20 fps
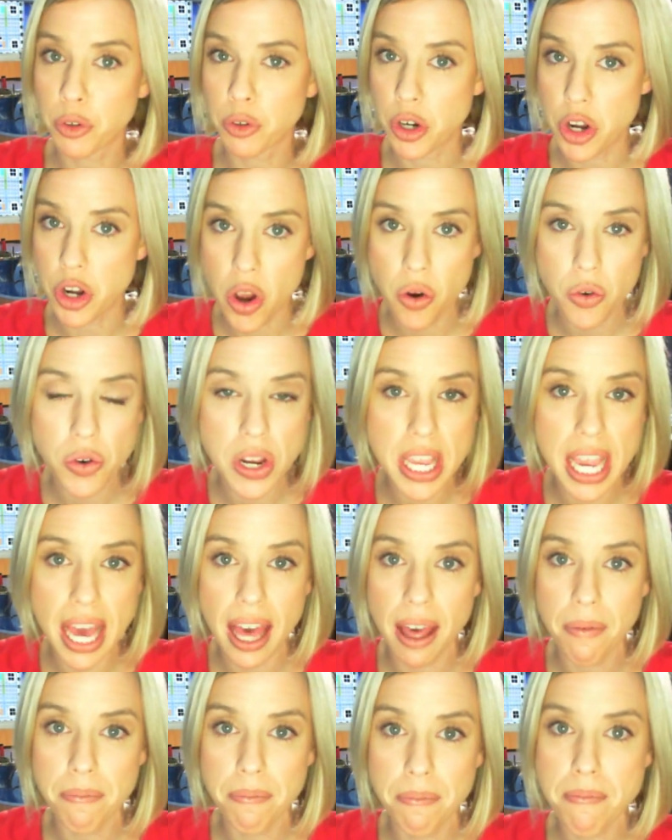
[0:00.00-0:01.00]

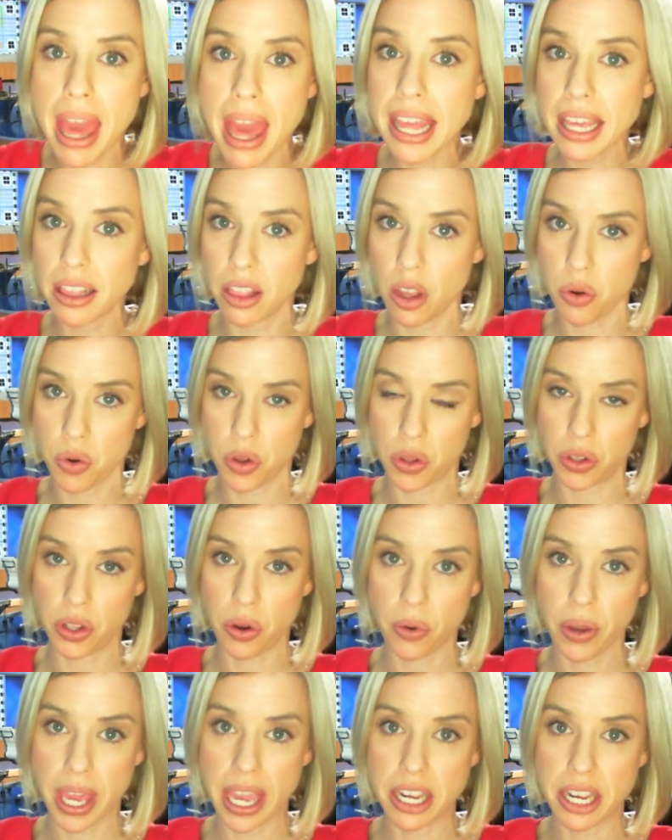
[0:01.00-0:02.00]
Vernonia, many local
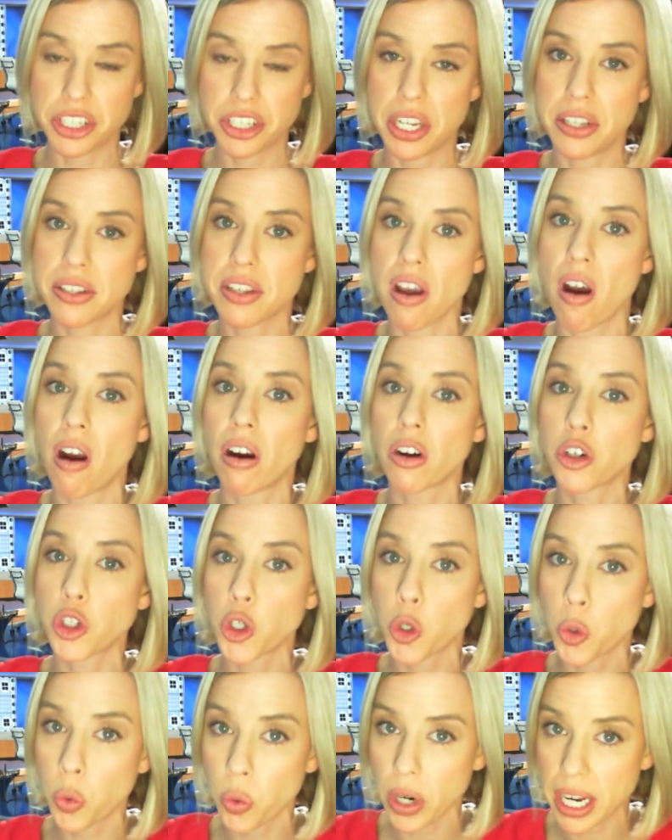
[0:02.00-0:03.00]
locations are
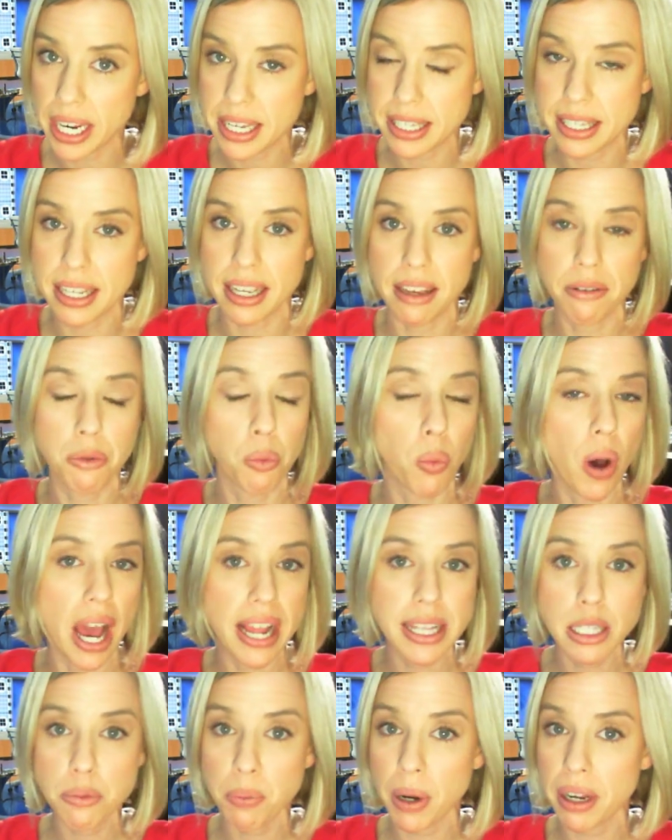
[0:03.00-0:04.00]
crazy.
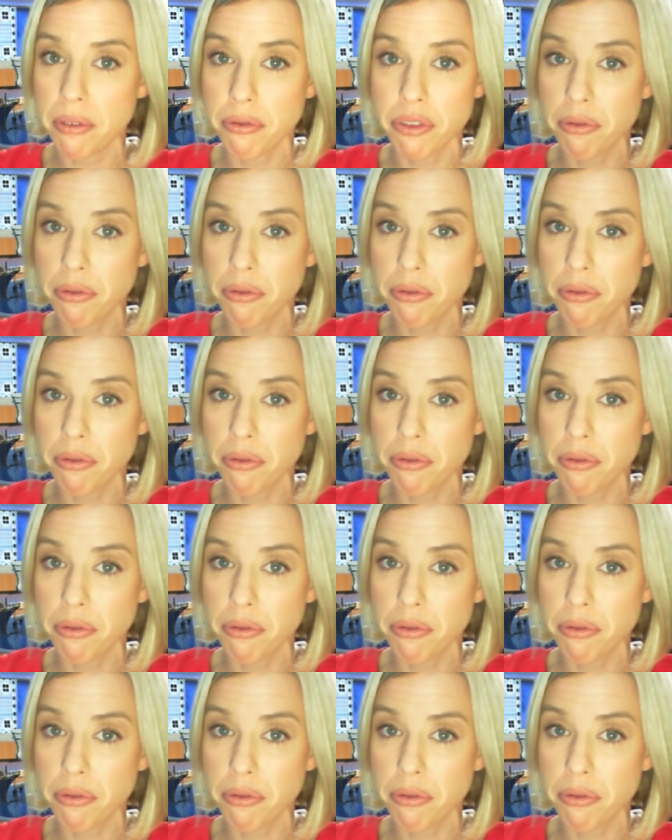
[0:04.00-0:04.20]
Widespread